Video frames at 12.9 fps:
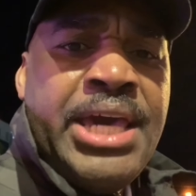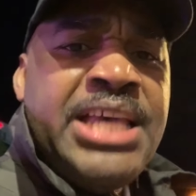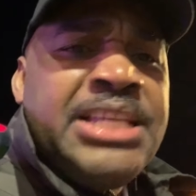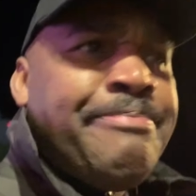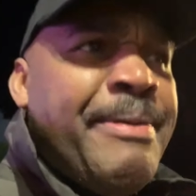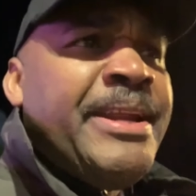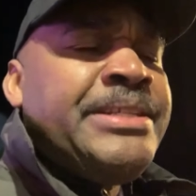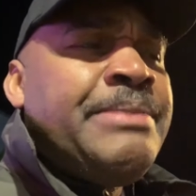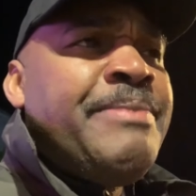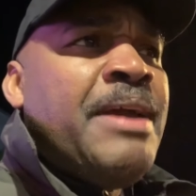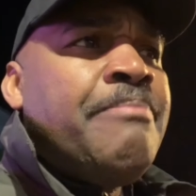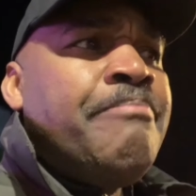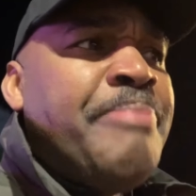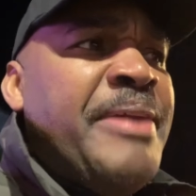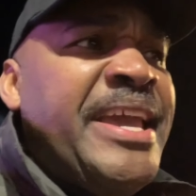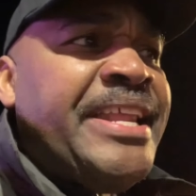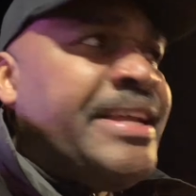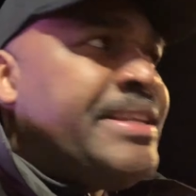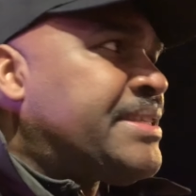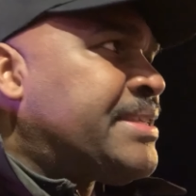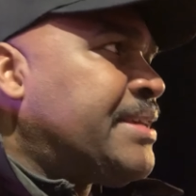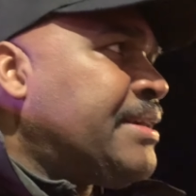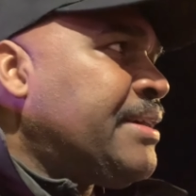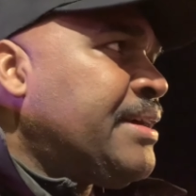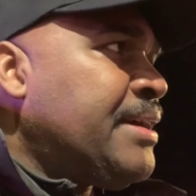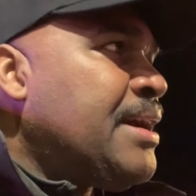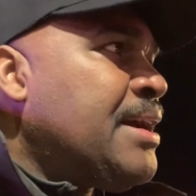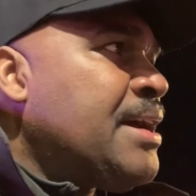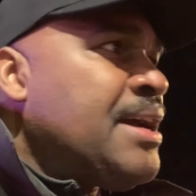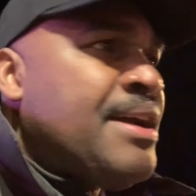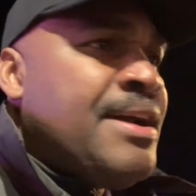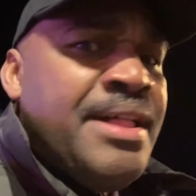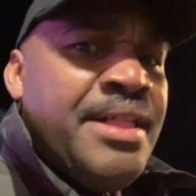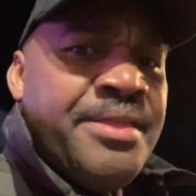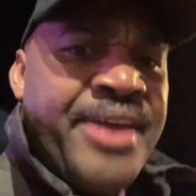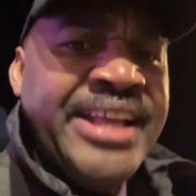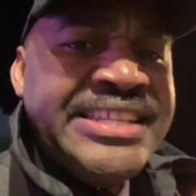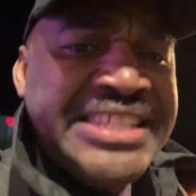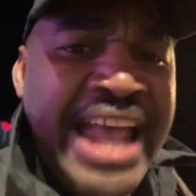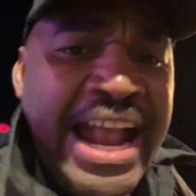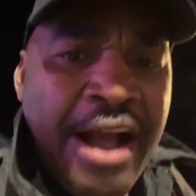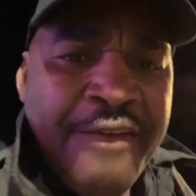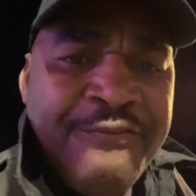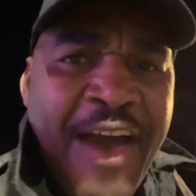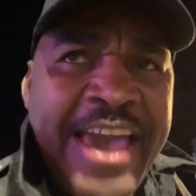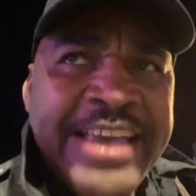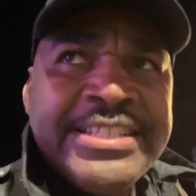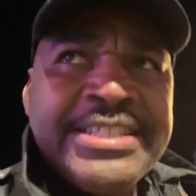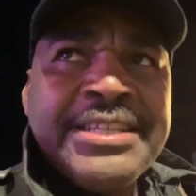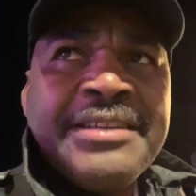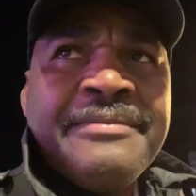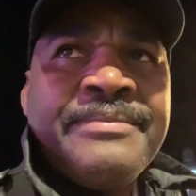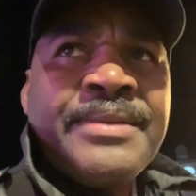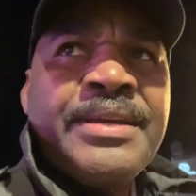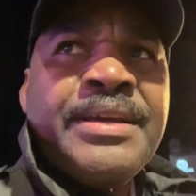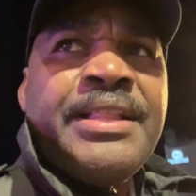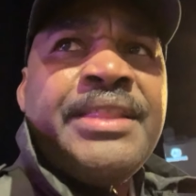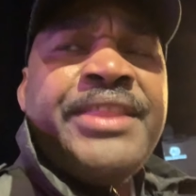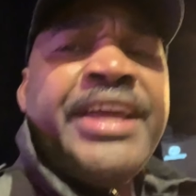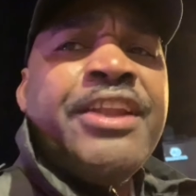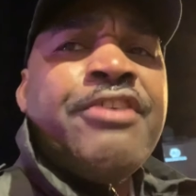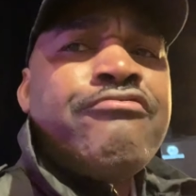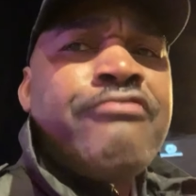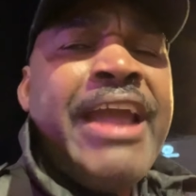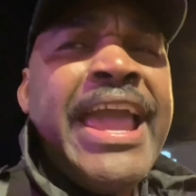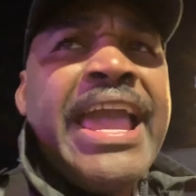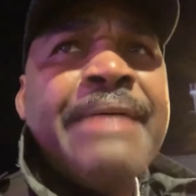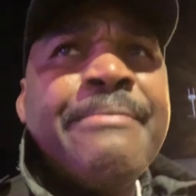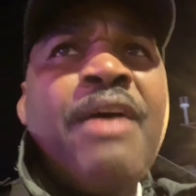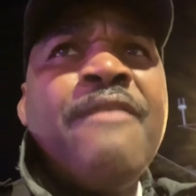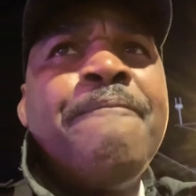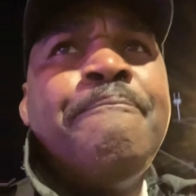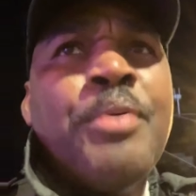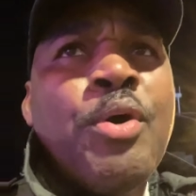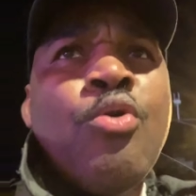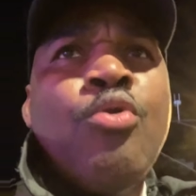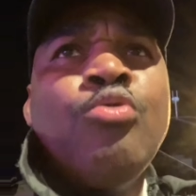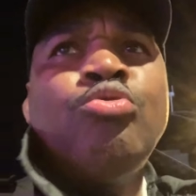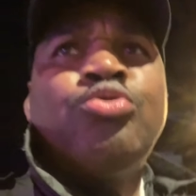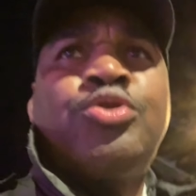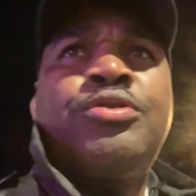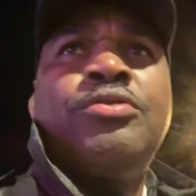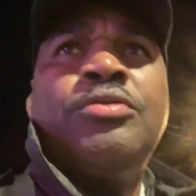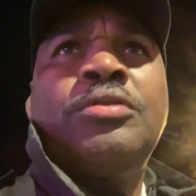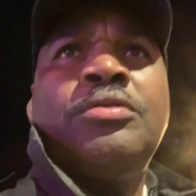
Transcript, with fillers: it's better to be obedience than sacrifice than a ram of bulls.